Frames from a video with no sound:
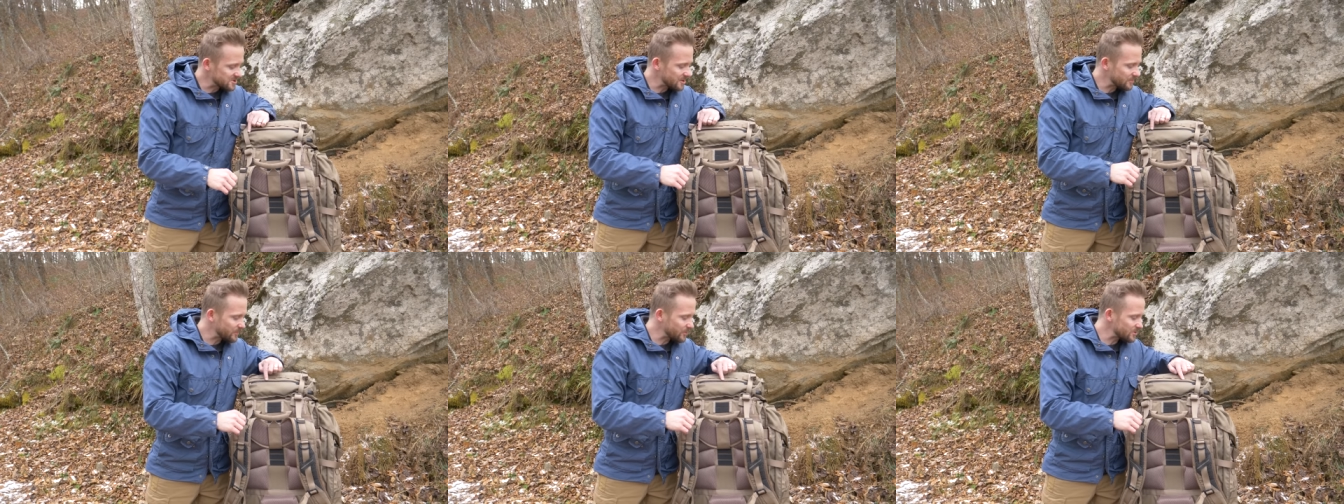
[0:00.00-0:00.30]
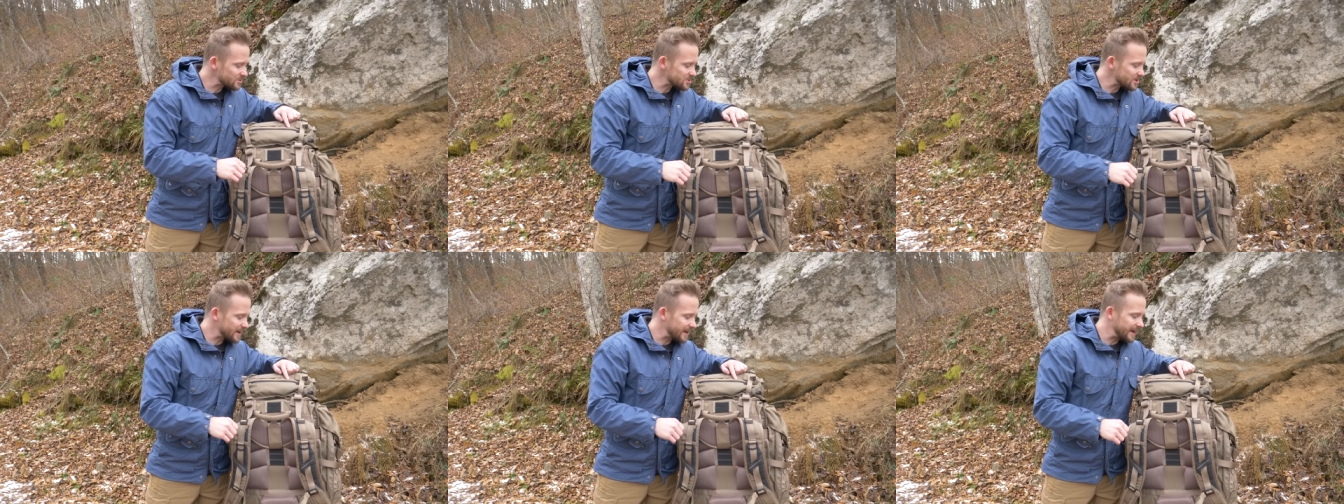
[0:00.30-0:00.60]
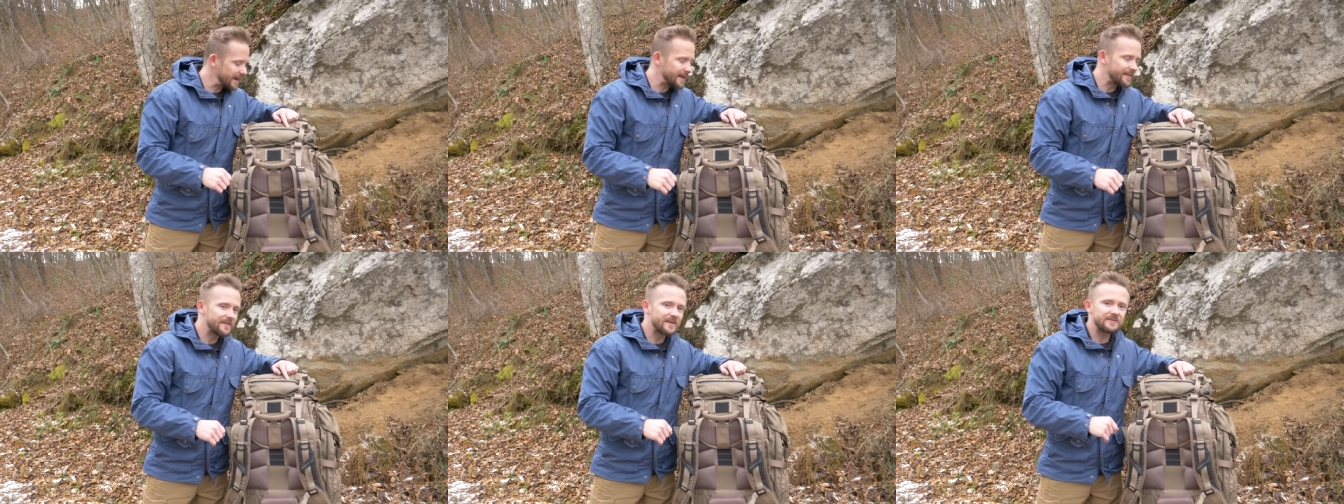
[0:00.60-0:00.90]
zippers
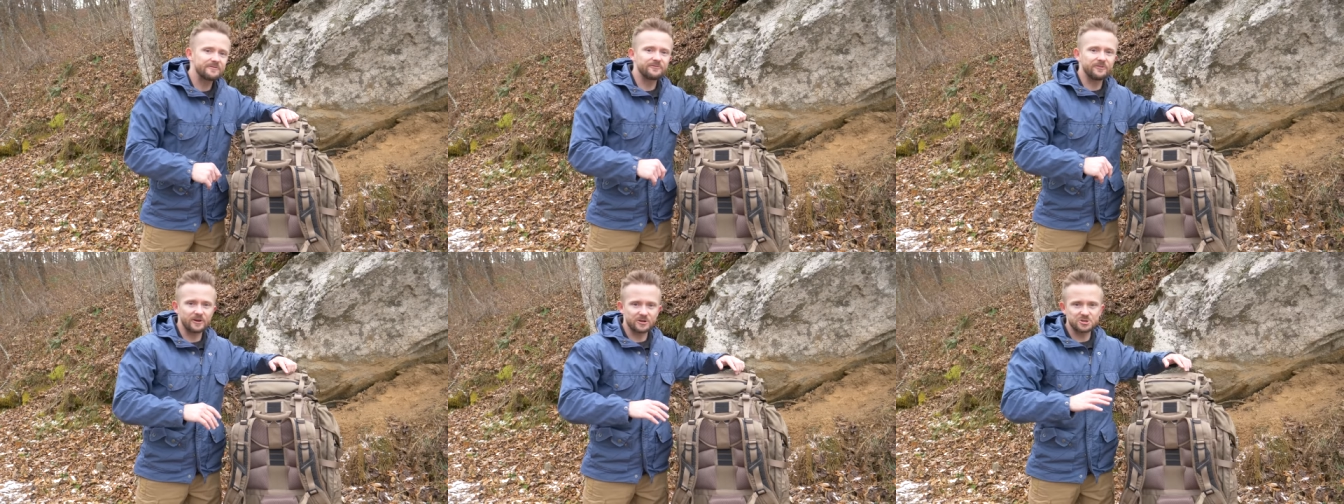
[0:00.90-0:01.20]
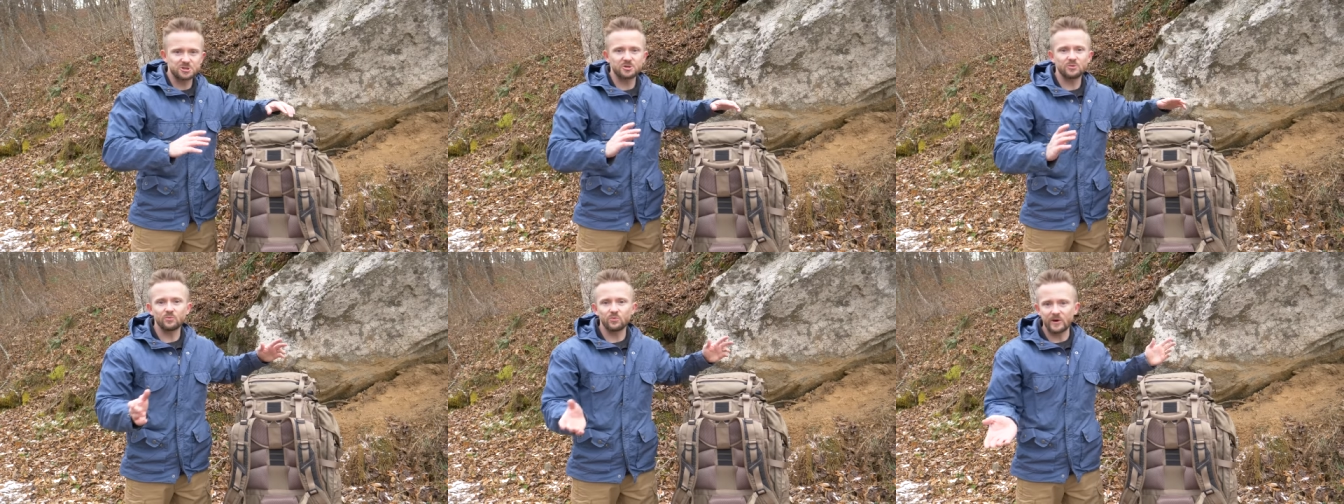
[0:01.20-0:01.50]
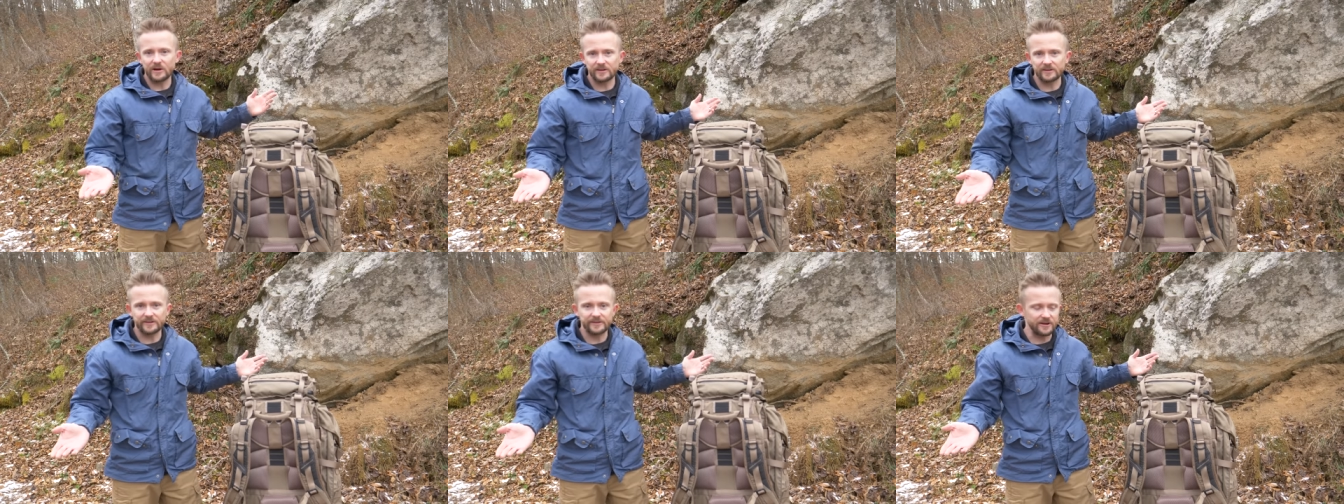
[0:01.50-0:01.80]
and they function
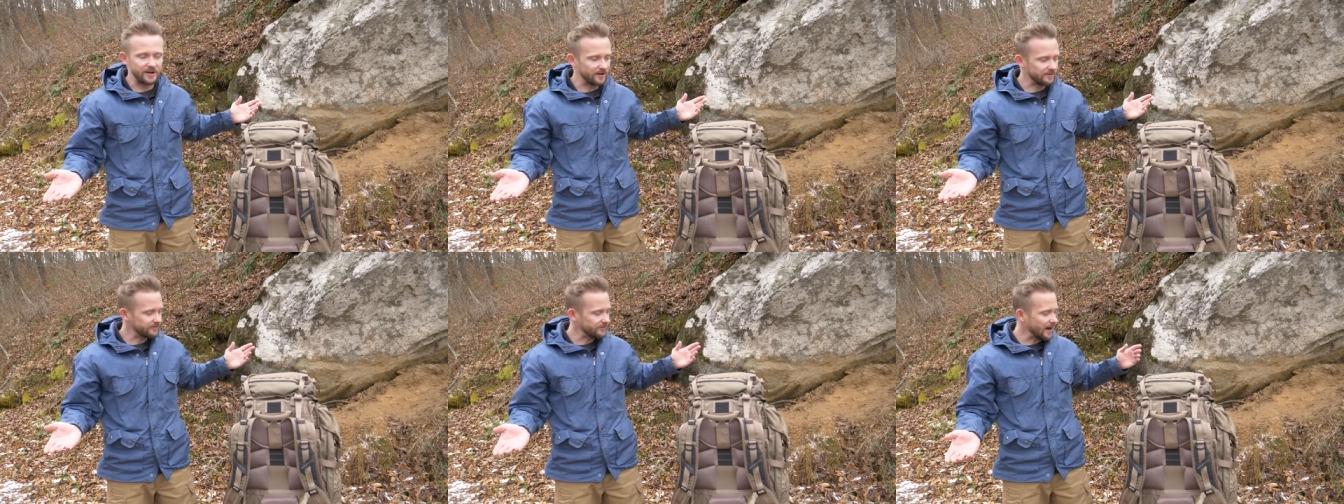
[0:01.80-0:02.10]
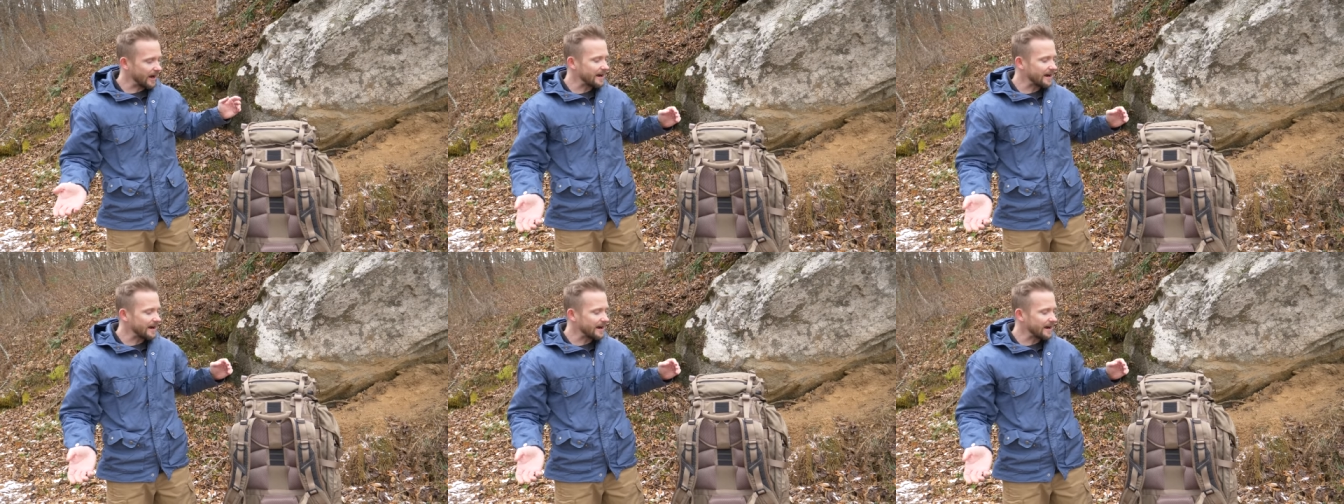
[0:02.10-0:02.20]
well enough.